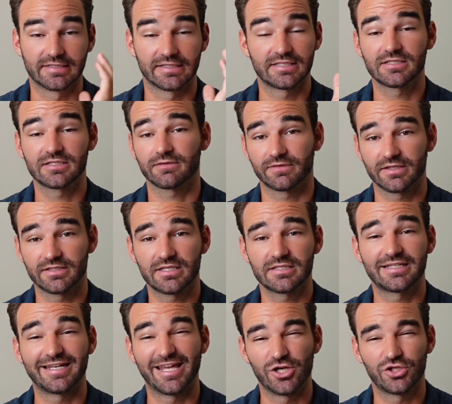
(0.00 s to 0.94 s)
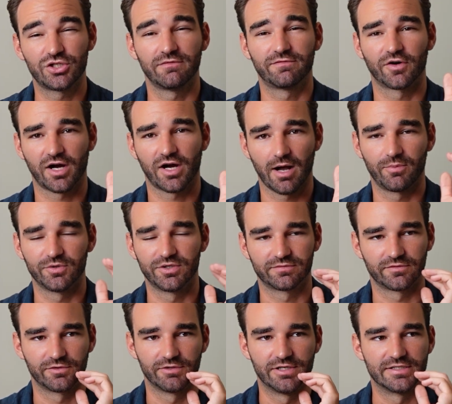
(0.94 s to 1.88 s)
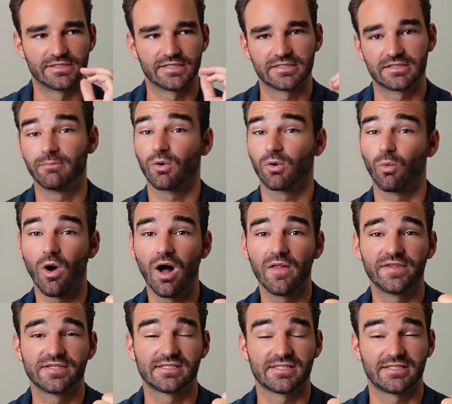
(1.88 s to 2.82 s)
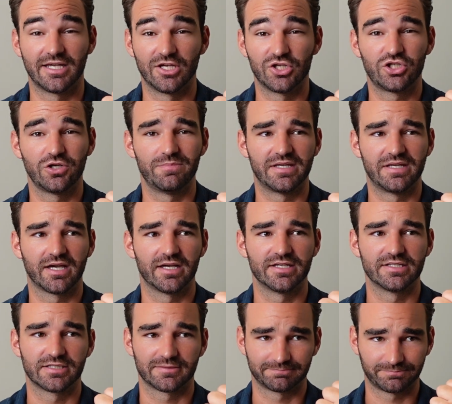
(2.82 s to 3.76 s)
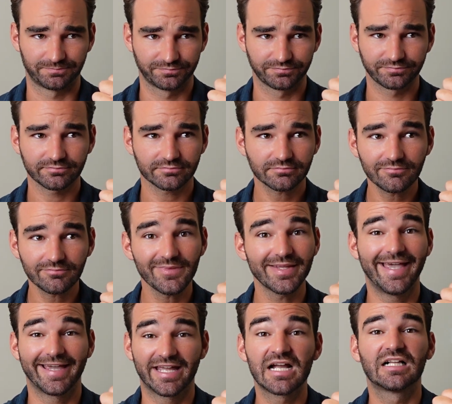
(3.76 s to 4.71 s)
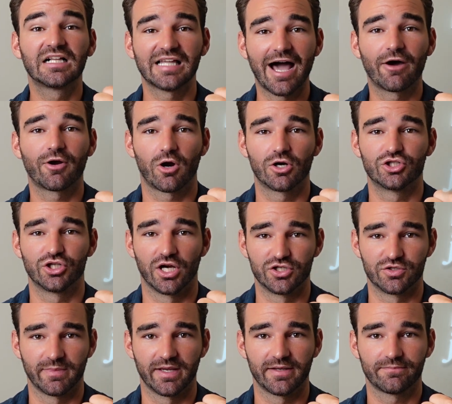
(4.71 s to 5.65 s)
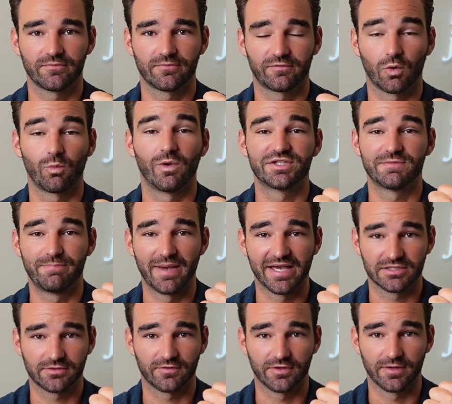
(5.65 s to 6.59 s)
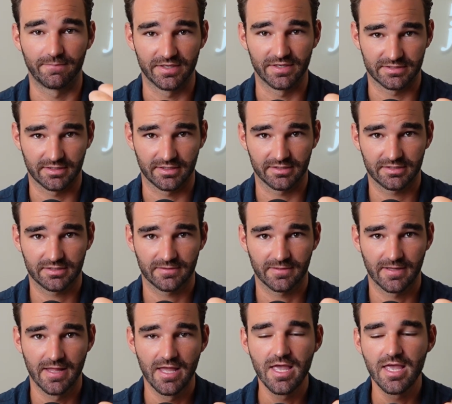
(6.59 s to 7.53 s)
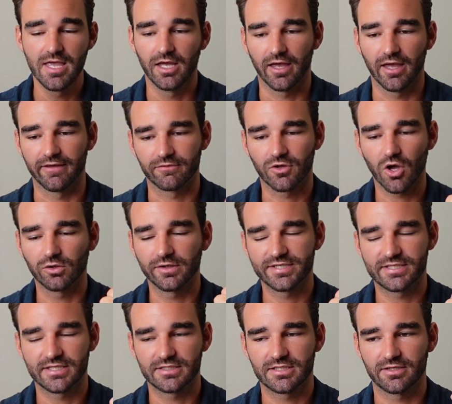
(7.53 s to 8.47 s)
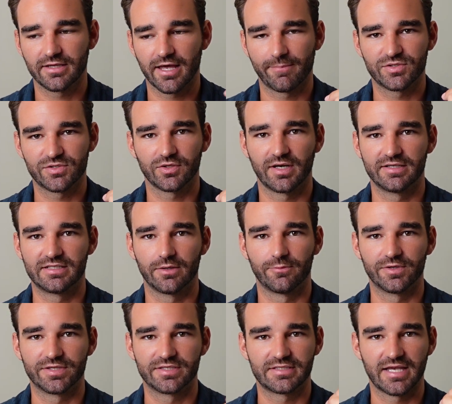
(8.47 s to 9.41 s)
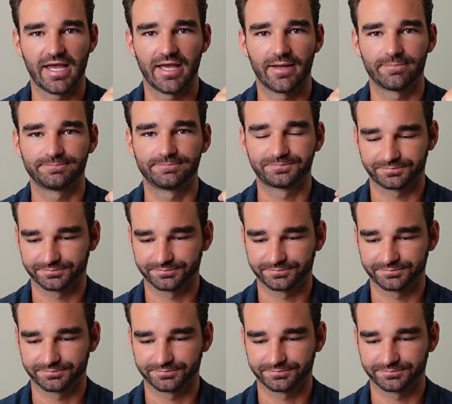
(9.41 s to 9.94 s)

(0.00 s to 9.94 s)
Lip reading: This is an issue for a couple different reasons. Number 1, this is an issue because it can cloud our judgment for what's best for the business. Go listen to the episode I did with Sam.